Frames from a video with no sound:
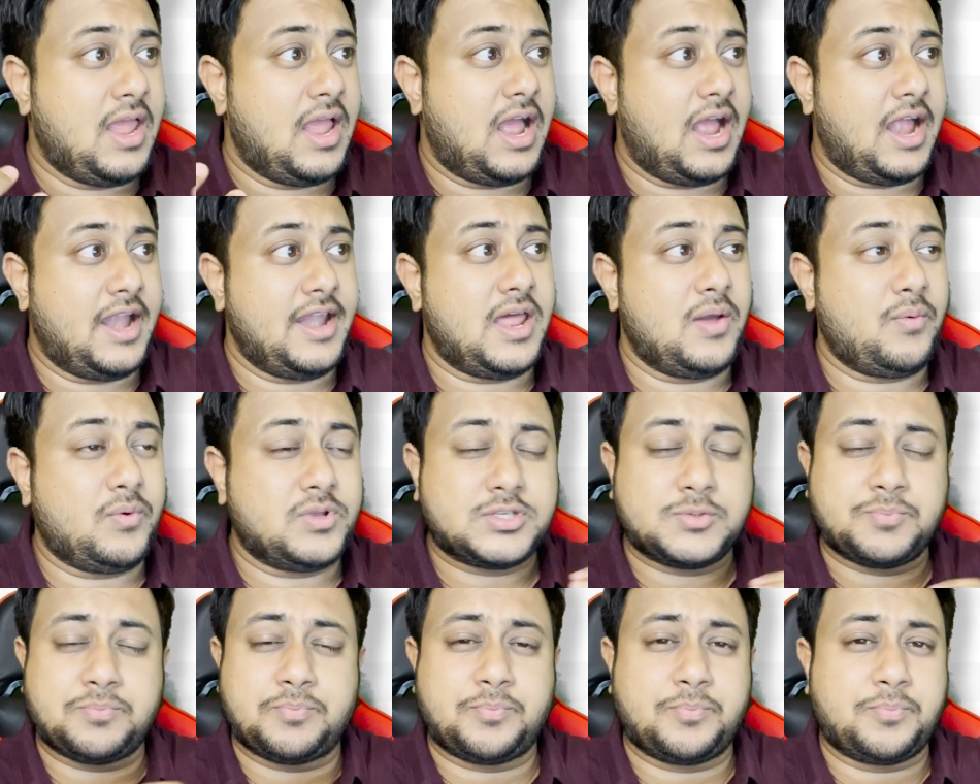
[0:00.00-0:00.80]
and I
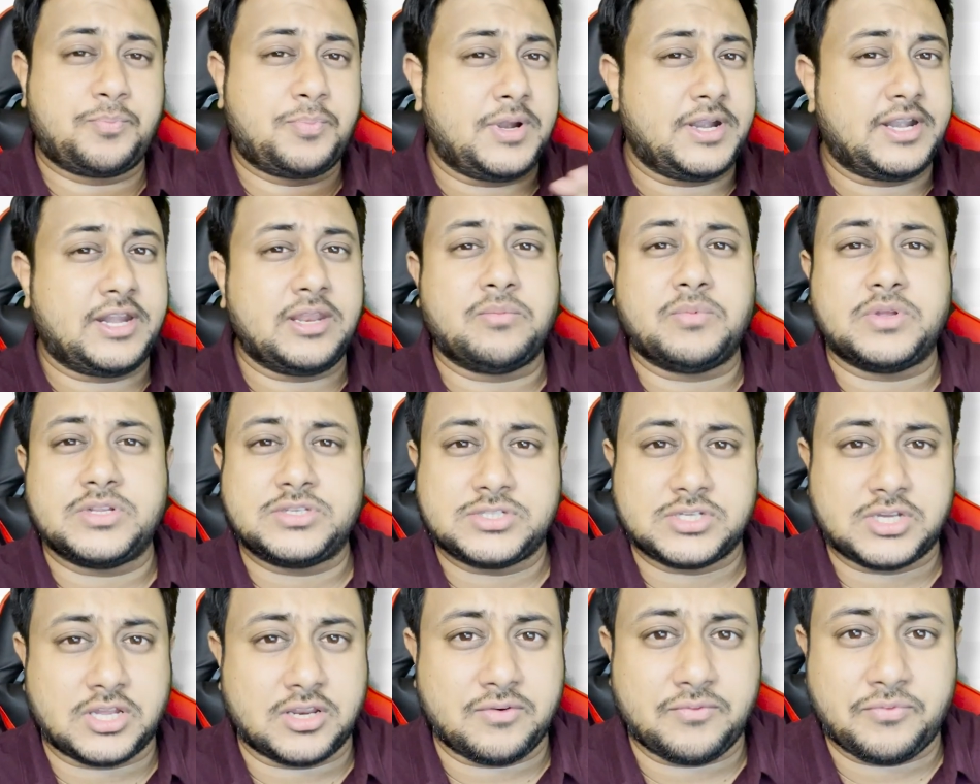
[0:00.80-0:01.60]
was pretty
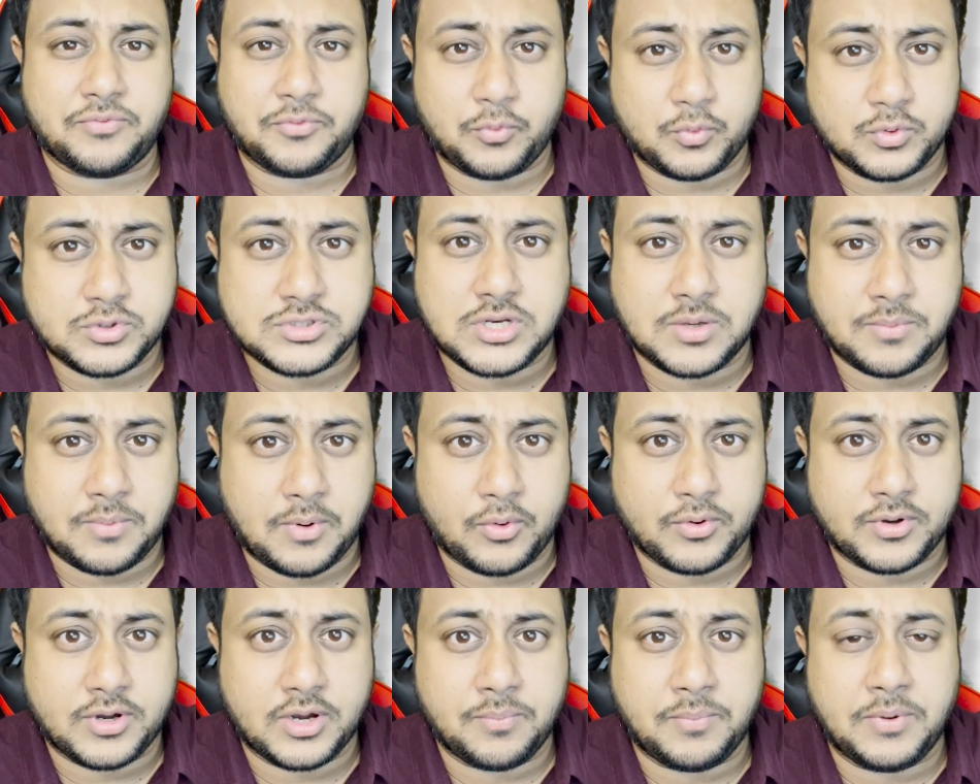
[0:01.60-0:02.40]
much confused
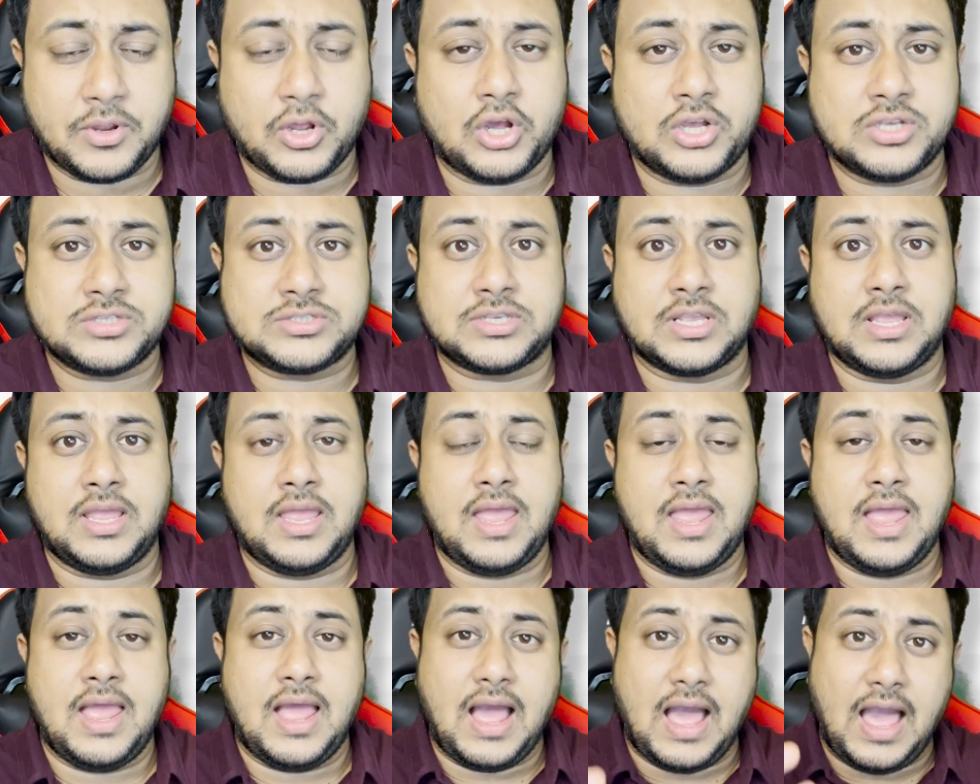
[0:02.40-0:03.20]
about it because
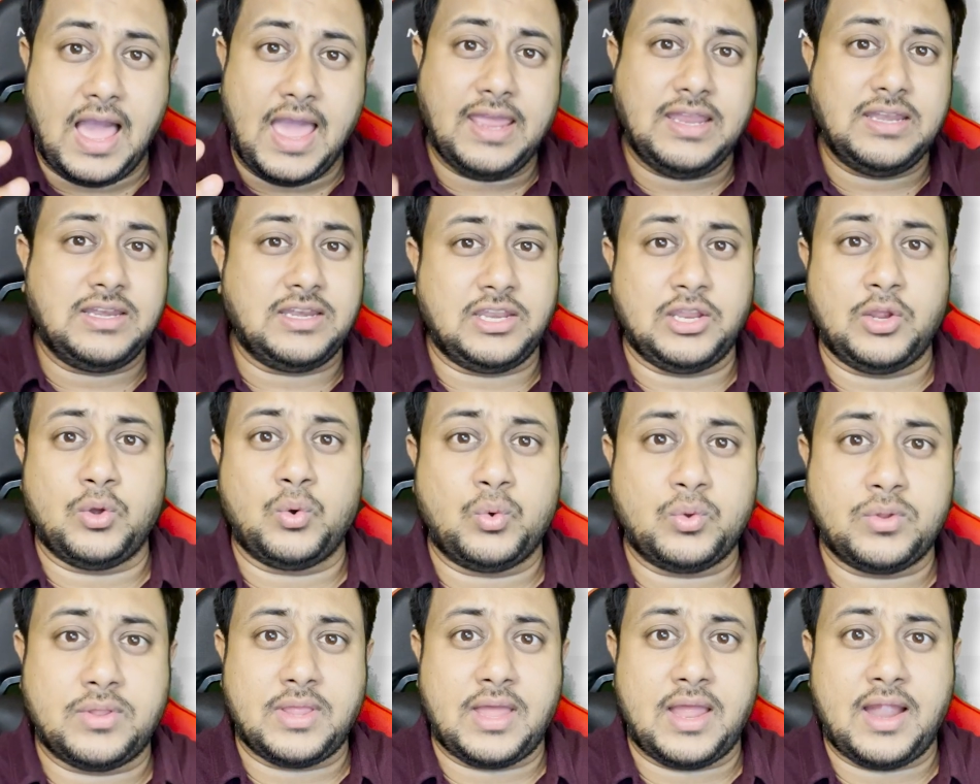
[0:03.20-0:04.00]
I
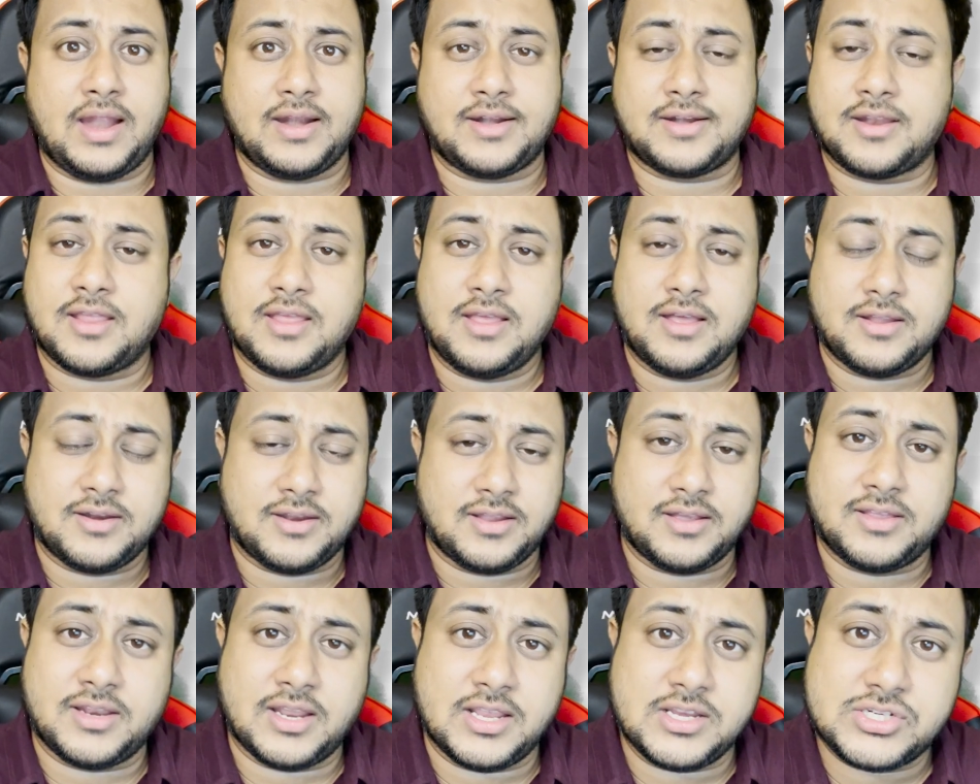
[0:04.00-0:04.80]
knew that
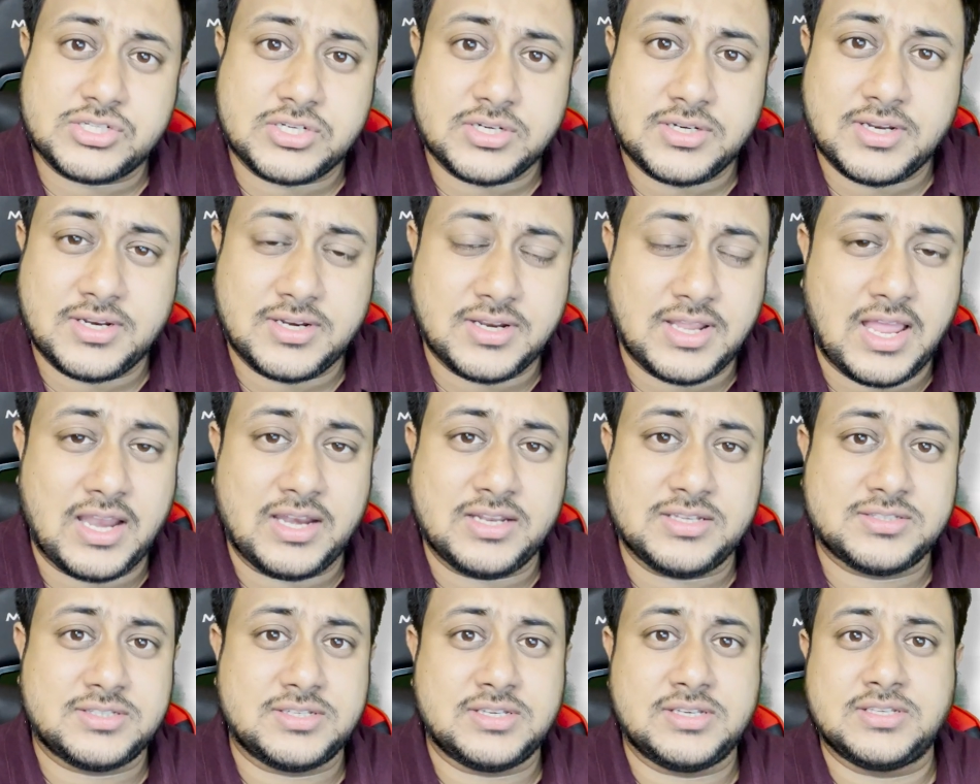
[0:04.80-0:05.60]
regression
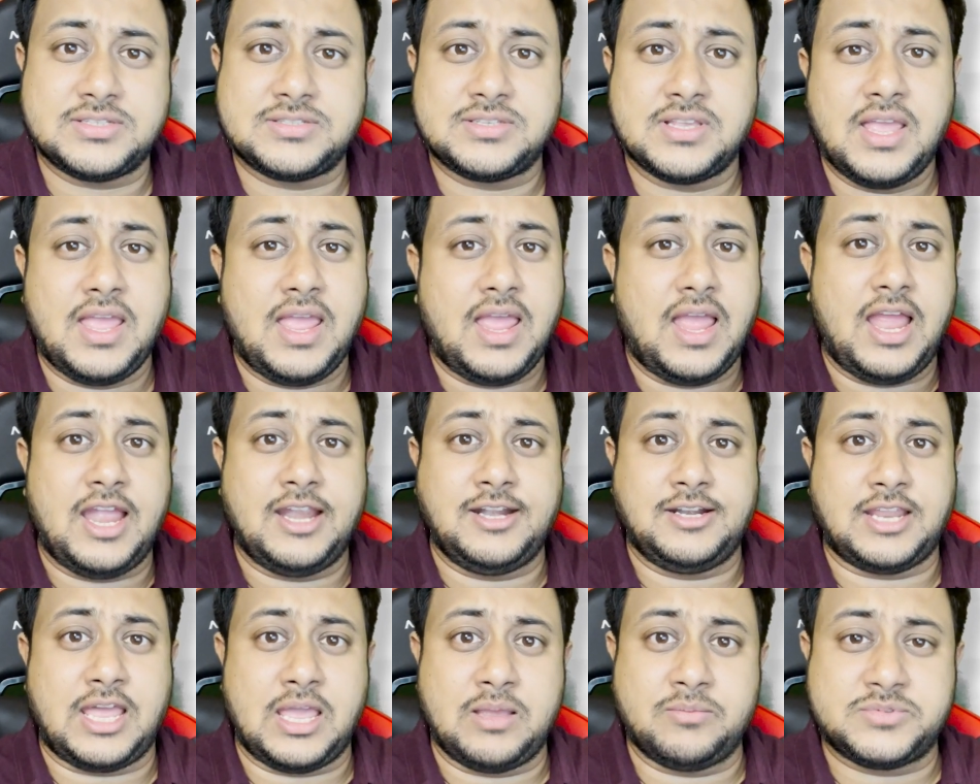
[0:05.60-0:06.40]
analysis
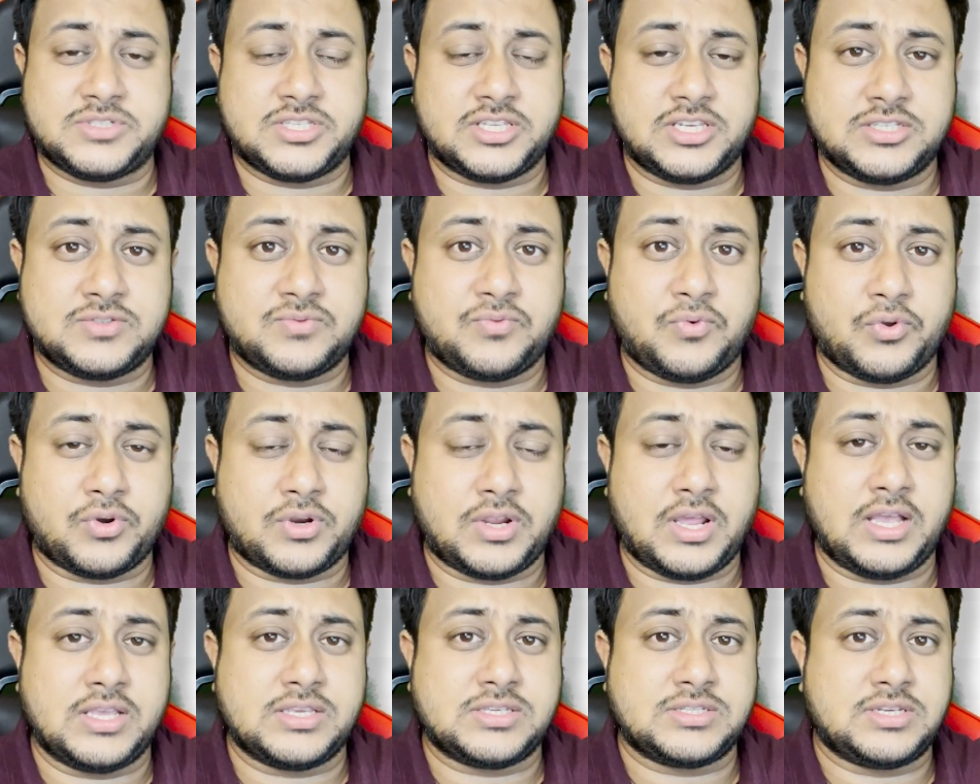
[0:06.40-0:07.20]
and time series
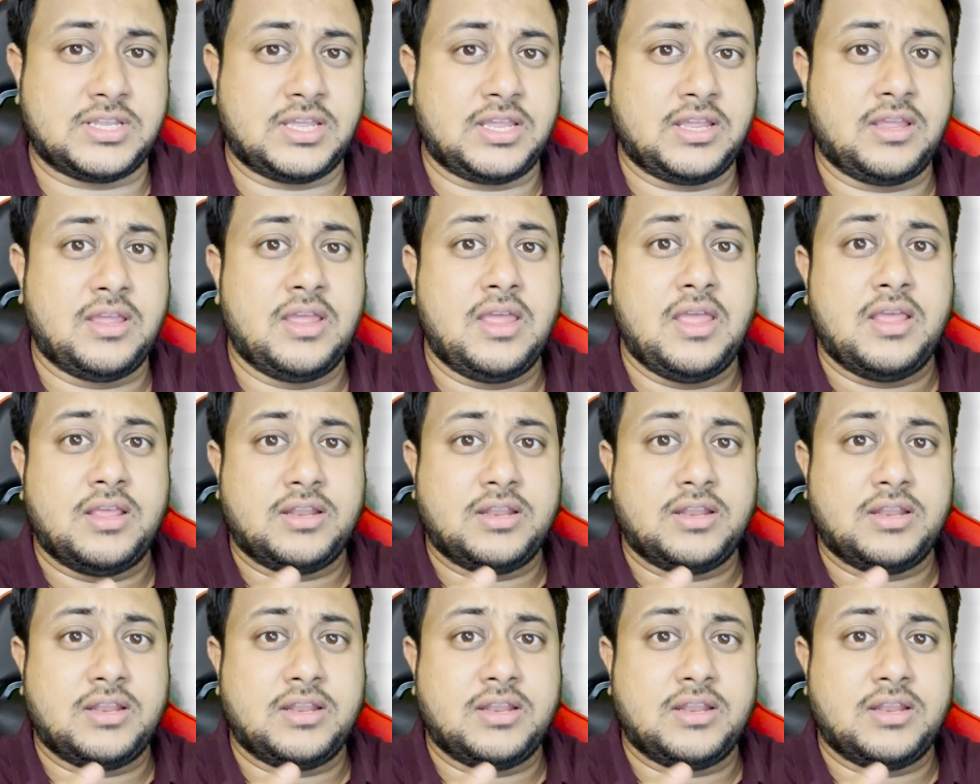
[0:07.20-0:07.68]
forecasting,